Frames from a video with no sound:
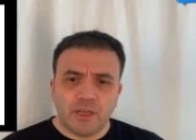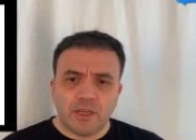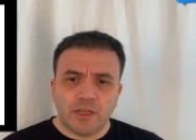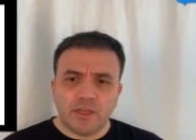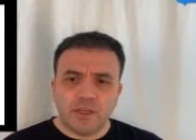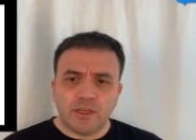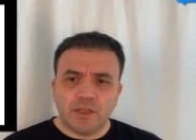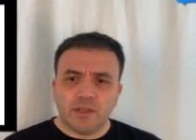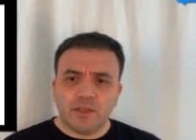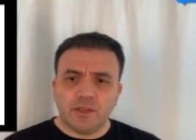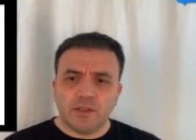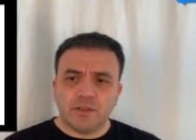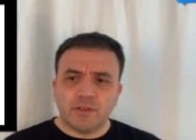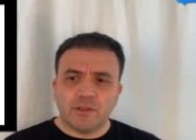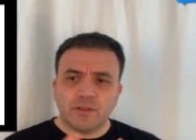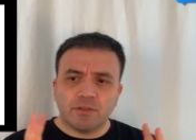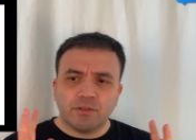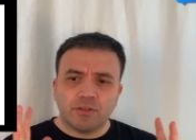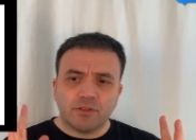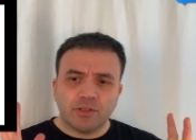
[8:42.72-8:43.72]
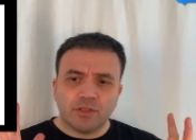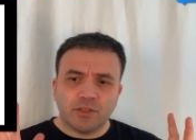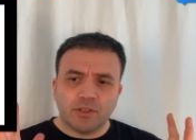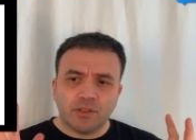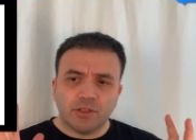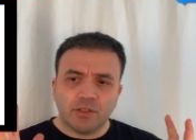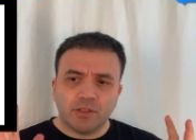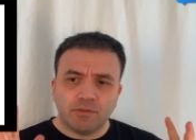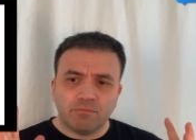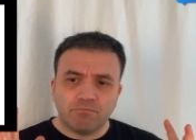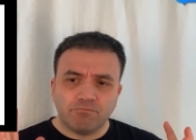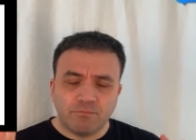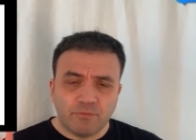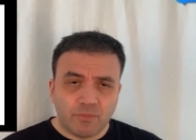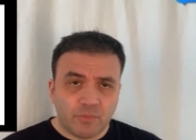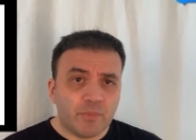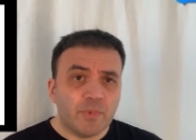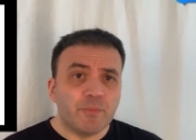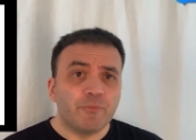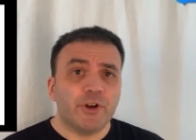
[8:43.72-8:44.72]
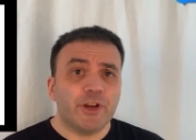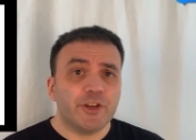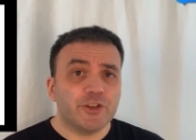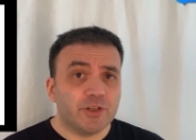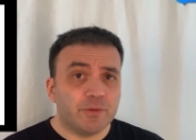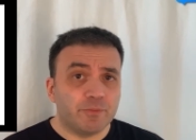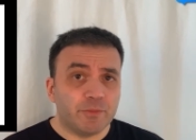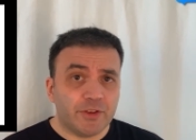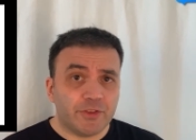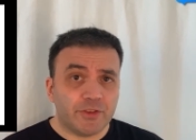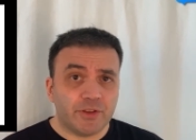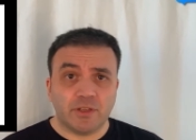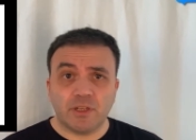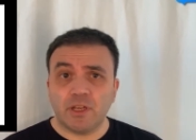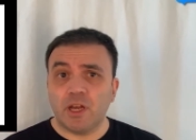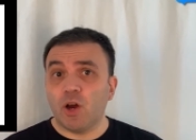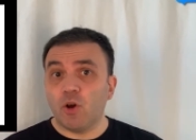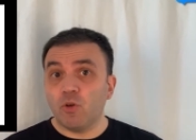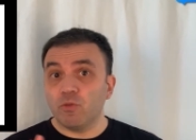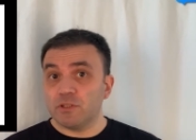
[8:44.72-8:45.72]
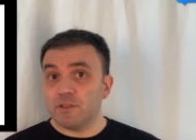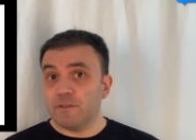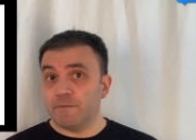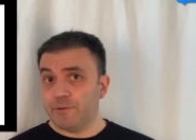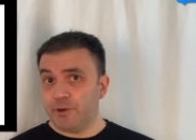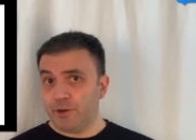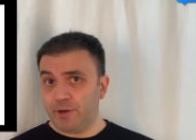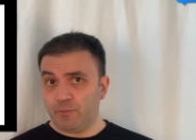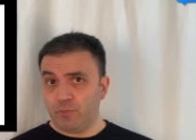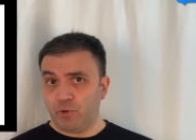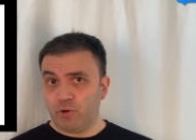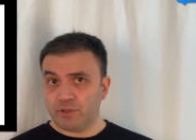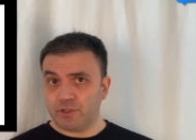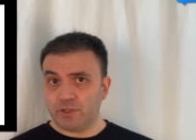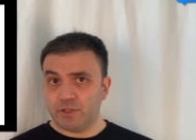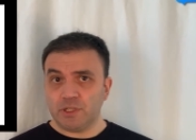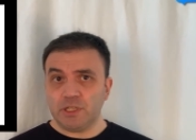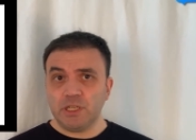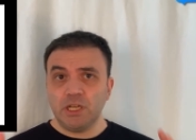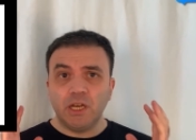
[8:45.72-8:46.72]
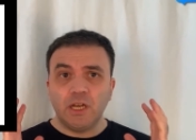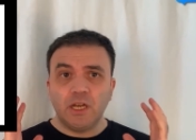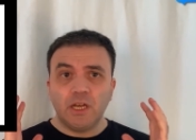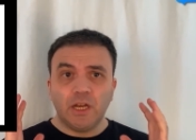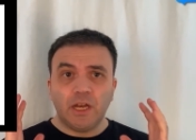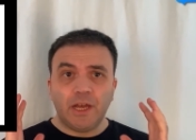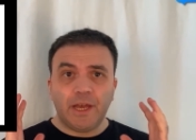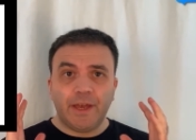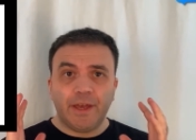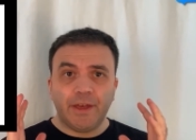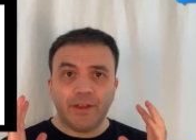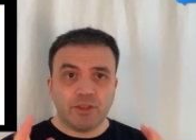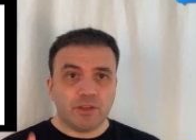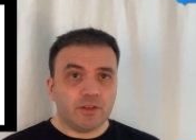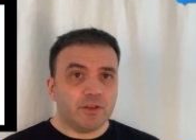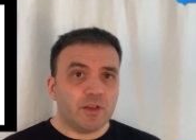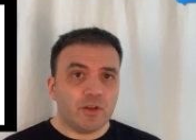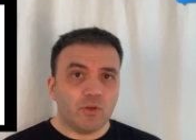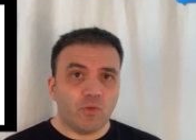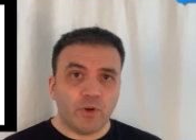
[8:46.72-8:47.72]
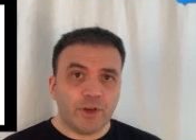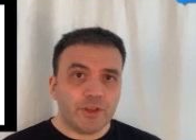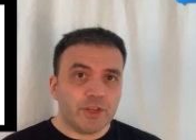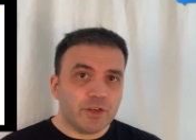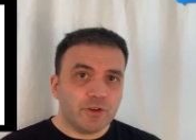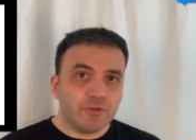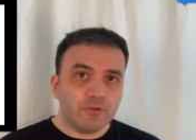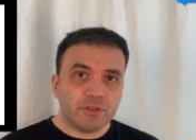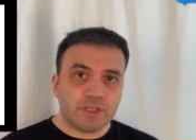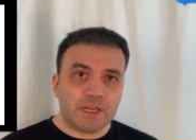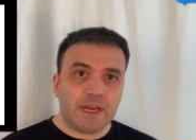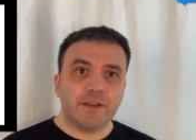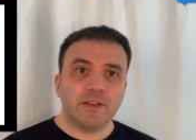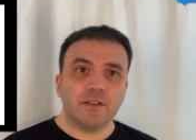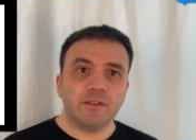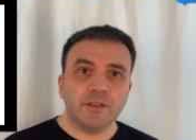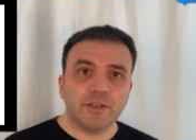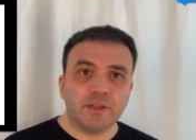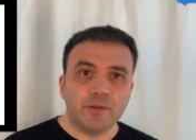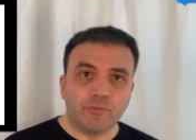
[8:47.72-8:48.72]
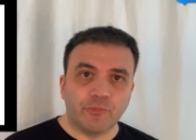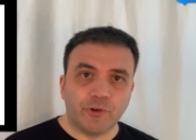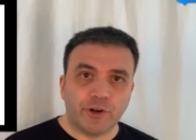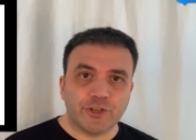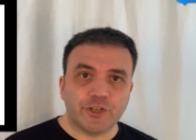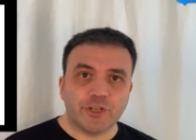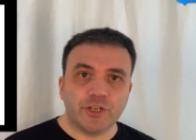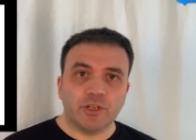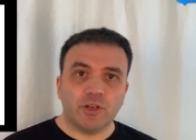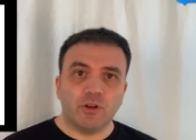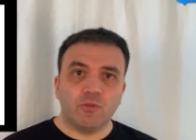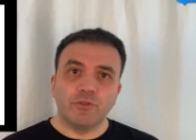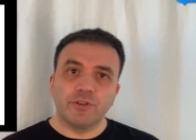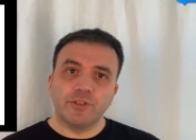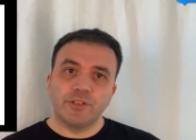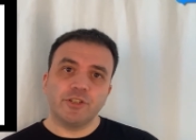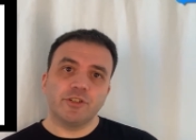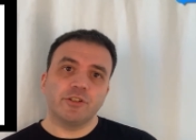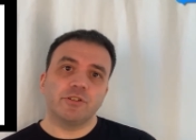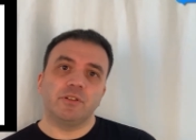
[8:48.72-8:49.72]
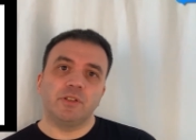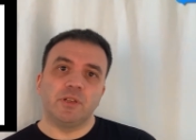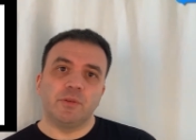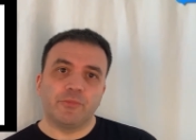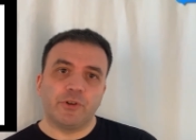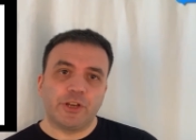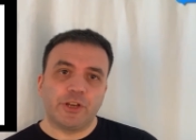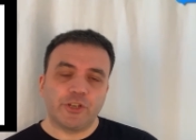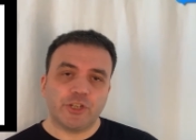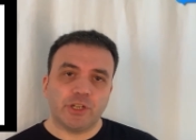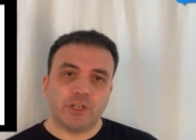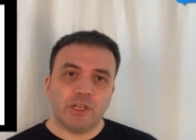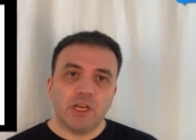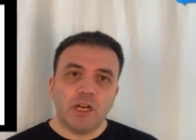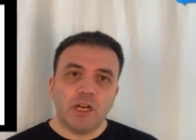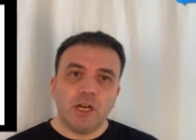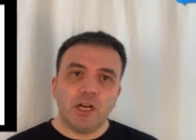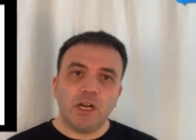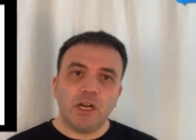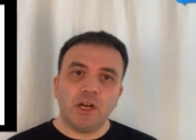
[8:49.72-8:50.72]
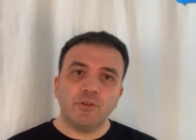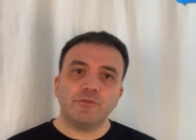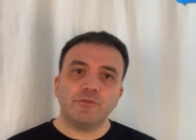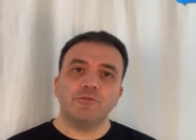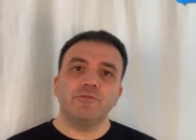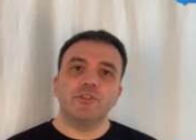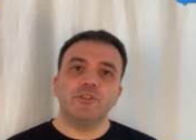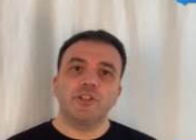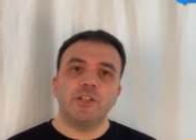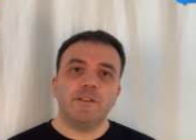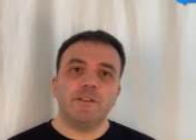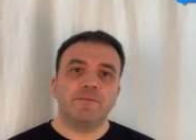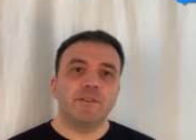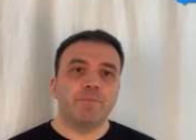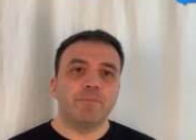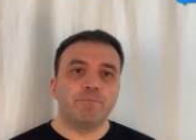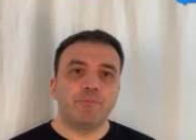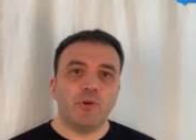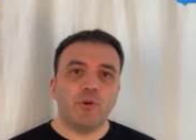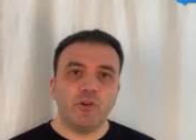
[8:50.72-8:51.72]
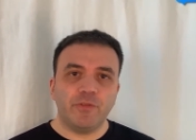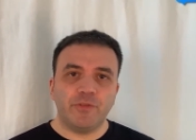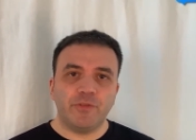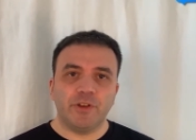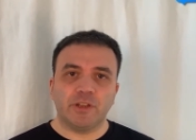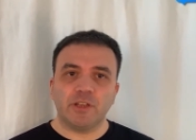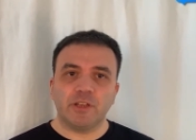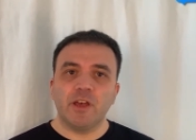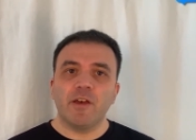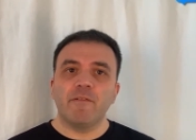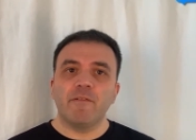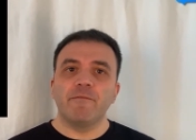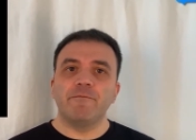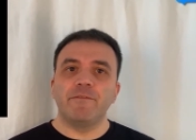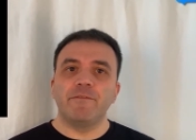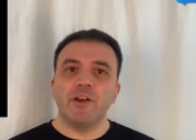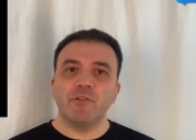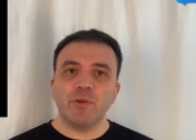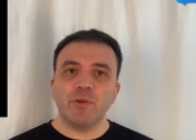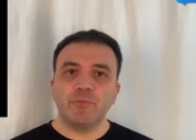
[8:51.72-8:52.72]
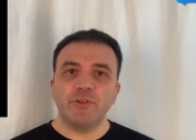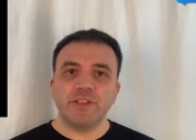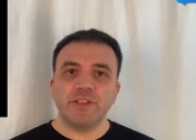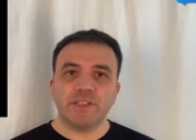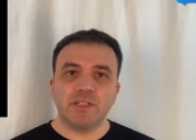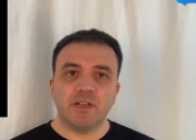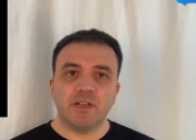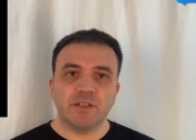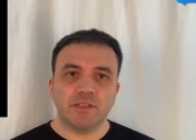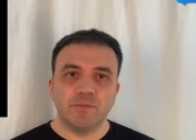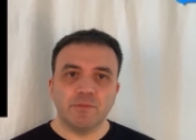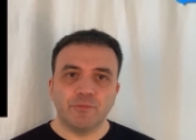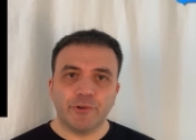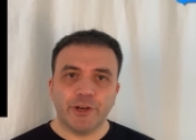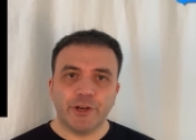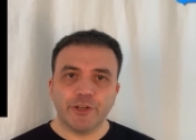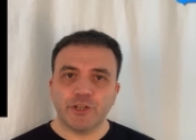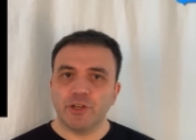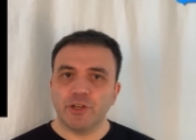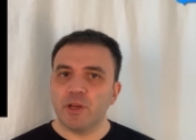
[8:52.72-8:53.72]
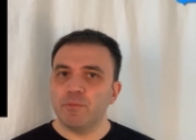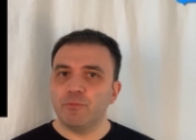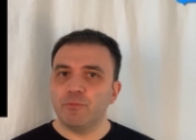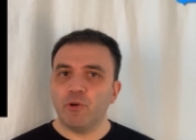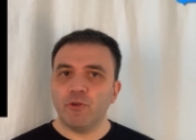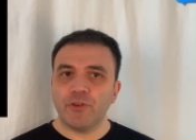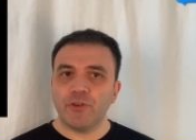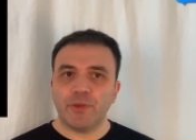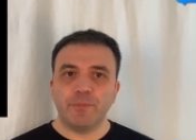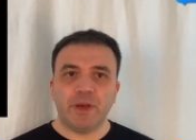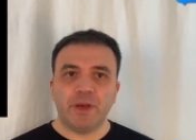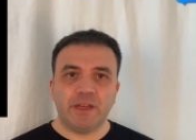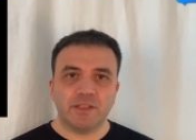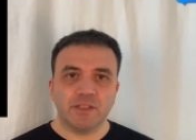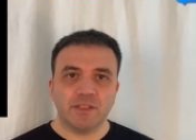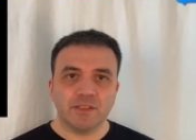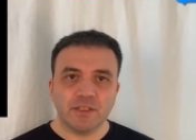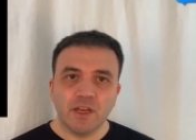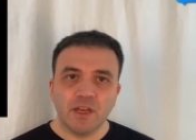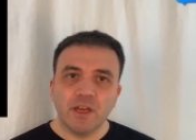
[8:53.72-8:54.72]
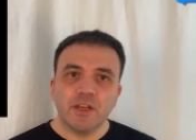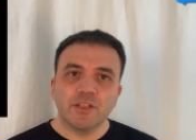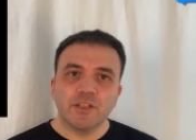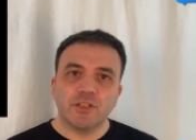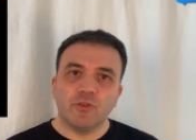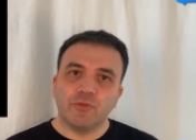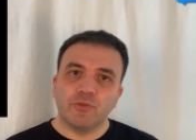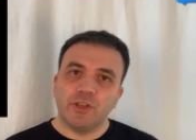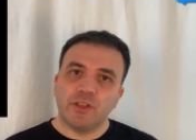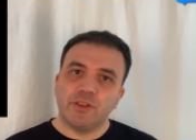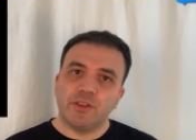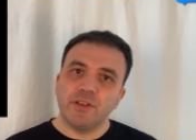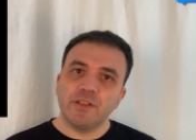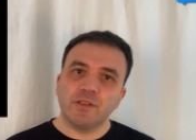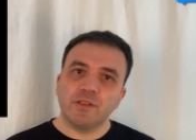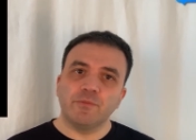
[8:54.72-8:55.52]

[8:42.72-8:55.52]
and impression method, also very important. And whether you use analog impression or digital impression, how to achieve the perfect, very precise impression in both methods so that this